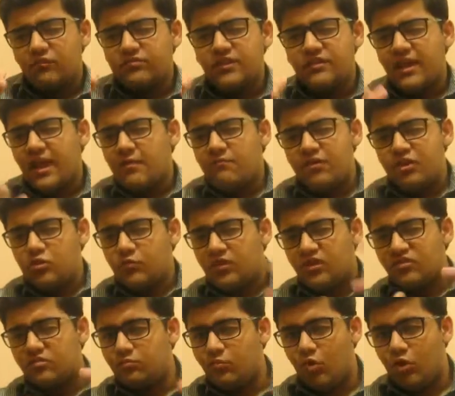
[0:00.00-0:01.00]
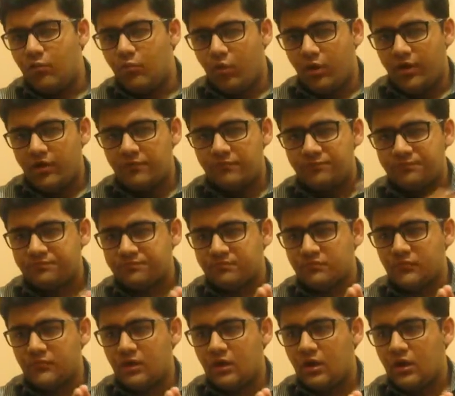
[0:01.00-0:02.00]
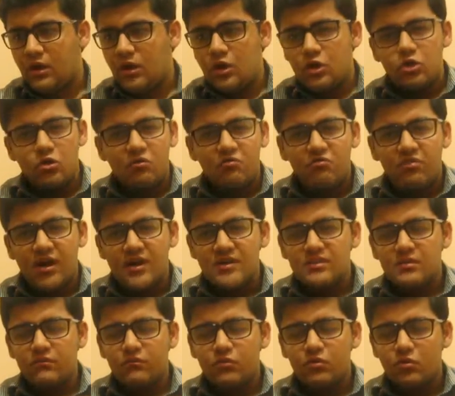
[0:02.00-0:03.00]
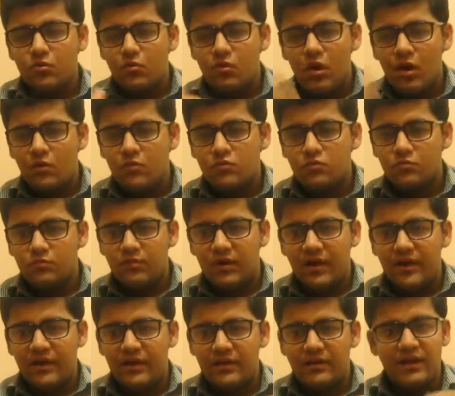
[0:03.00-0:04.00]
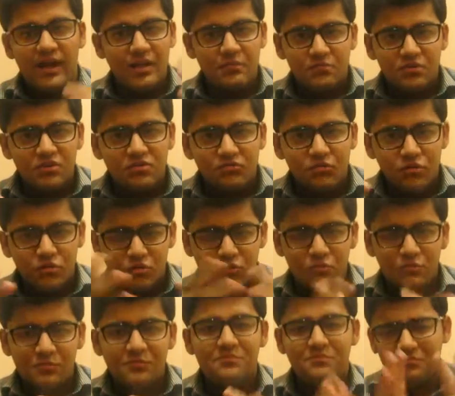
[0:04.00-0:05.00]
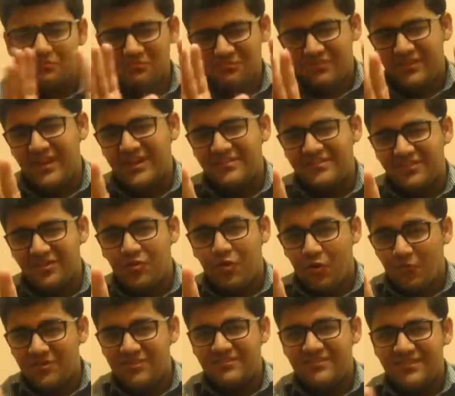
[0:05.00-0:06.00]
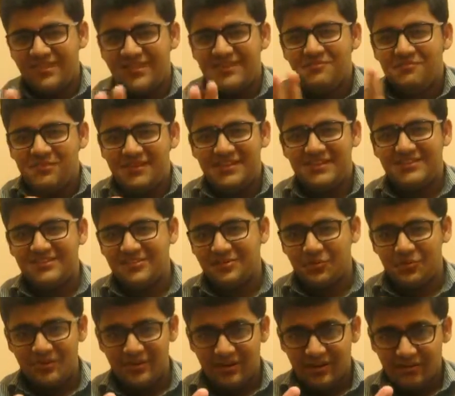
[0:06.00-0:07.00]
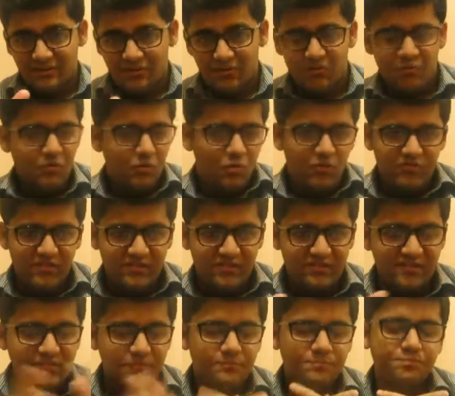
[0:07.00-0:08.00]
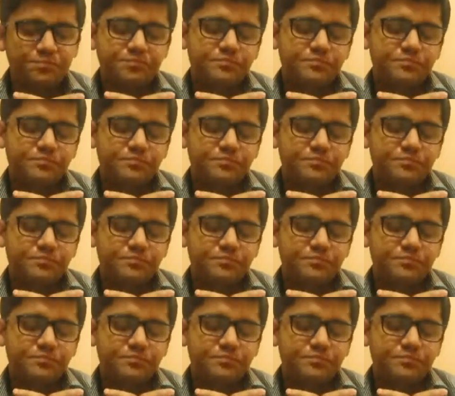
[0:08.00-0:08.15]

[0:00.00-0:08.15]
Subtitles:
Think of the time when you were a small boy. Your father would go out to buy diapers for you. That's a common saying, please don't take it, no offense.